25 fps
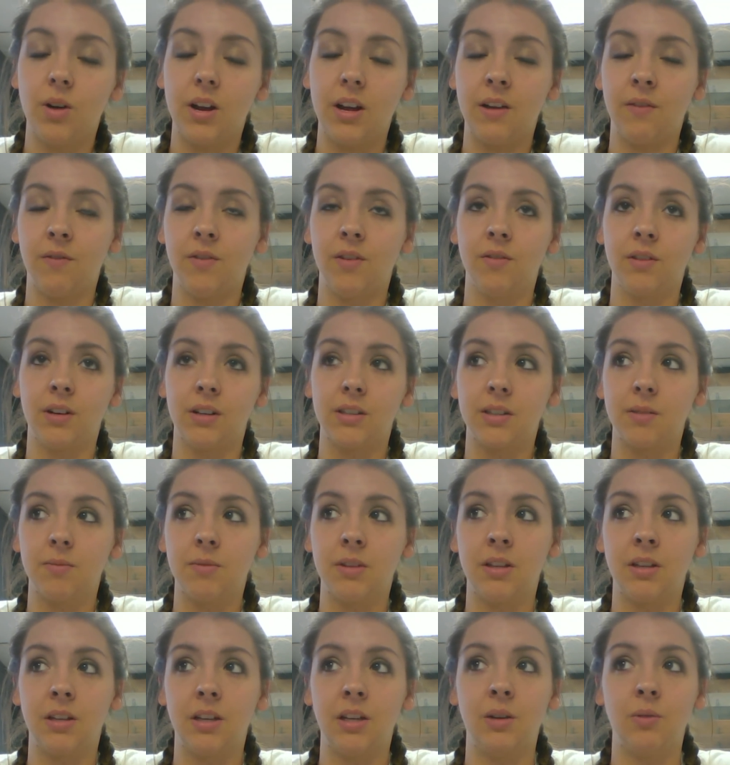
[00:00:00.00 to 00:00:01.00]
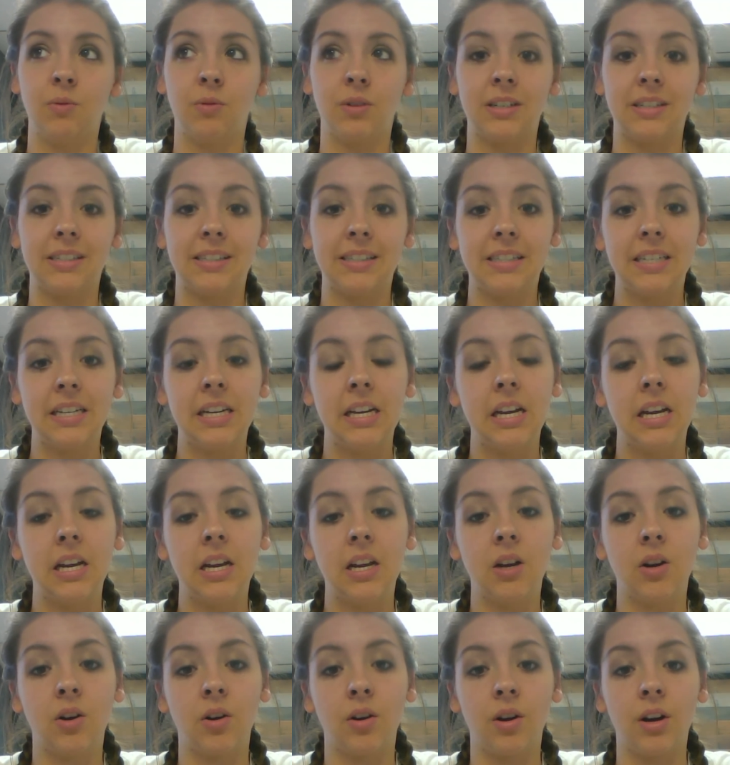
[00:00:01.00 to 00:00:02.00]
If you've got something that you want to
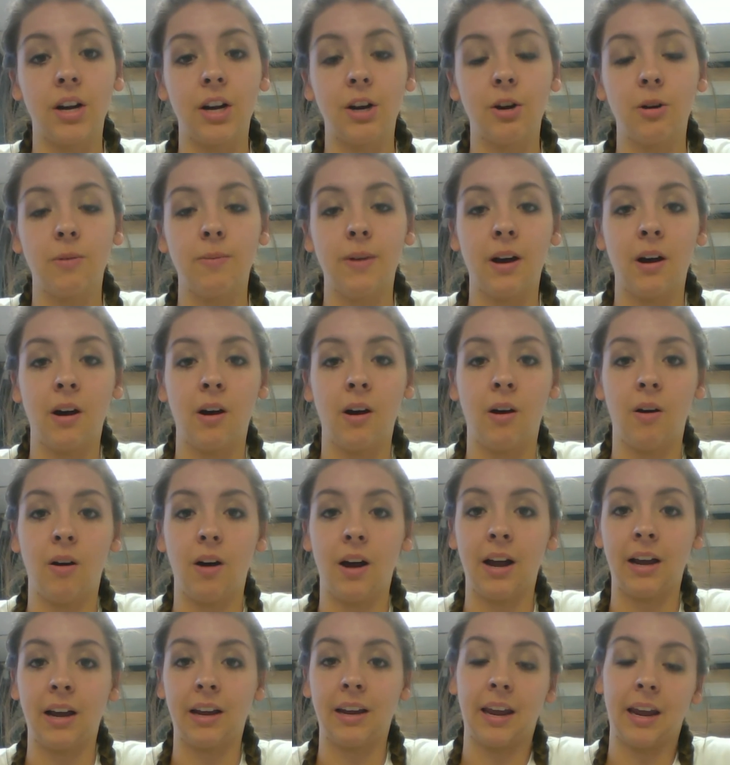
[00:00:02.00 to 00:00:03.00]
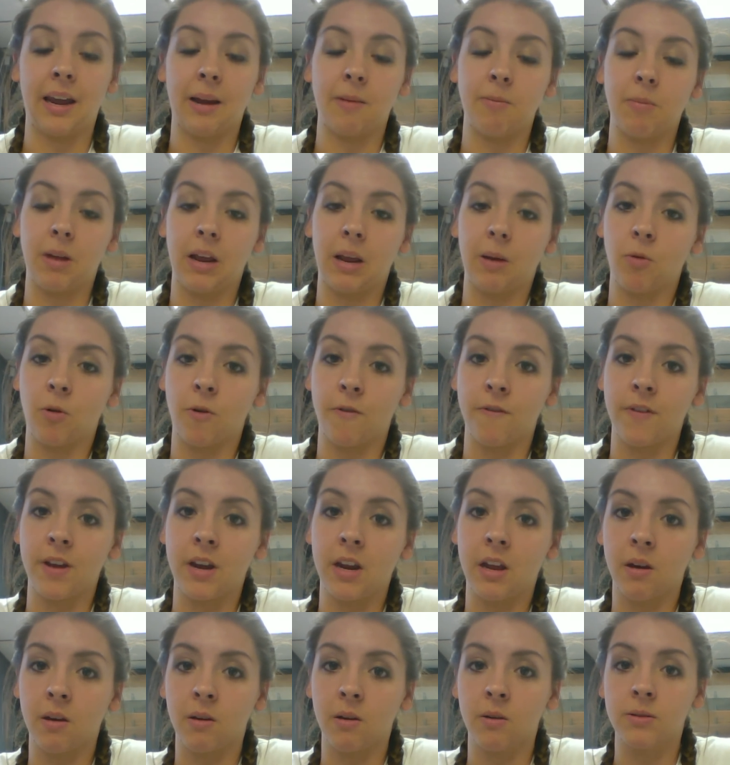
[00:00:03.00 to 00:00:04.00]
see or hear about, I can make more
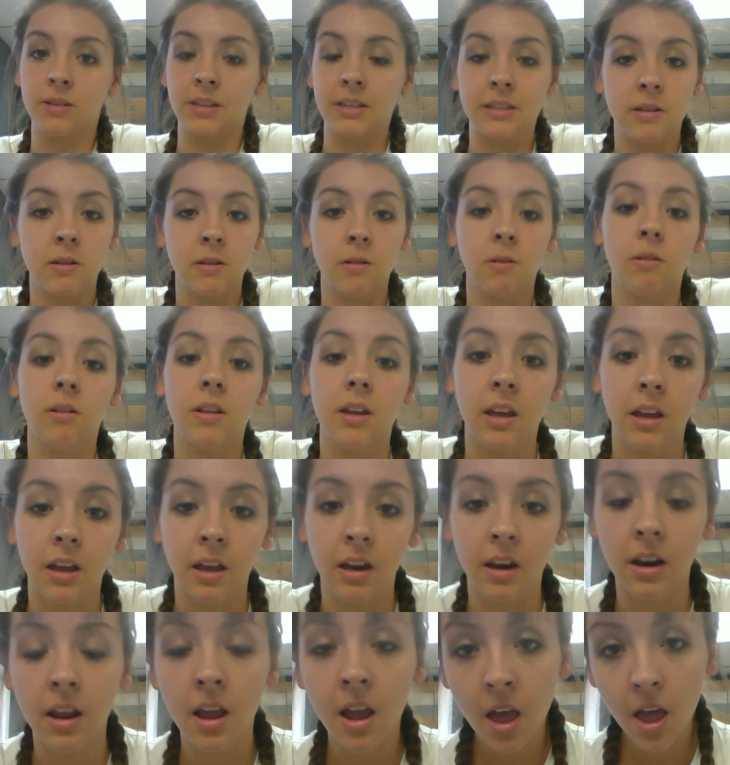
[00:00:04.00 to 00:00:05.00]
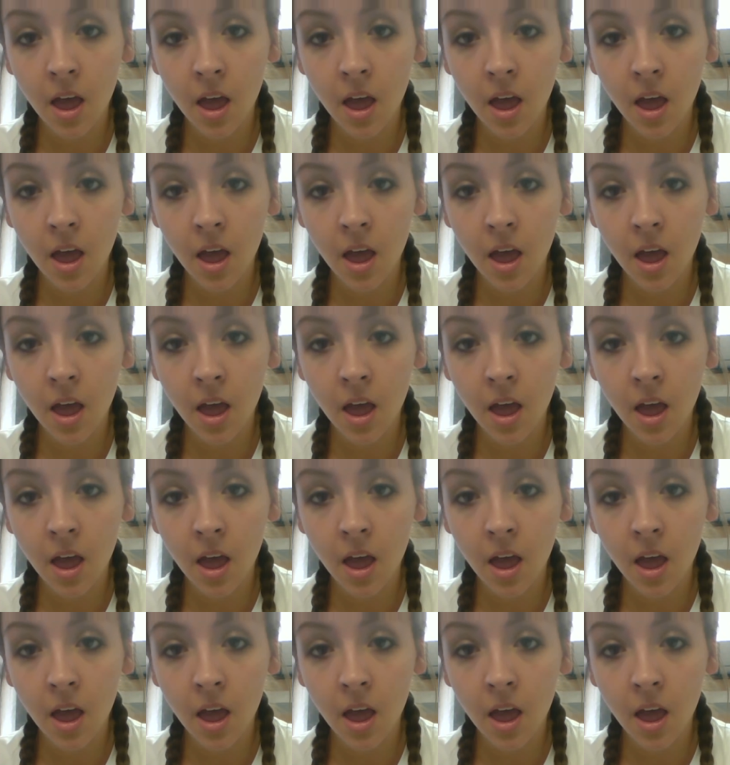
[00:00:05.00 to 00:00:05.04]
videos. Until then,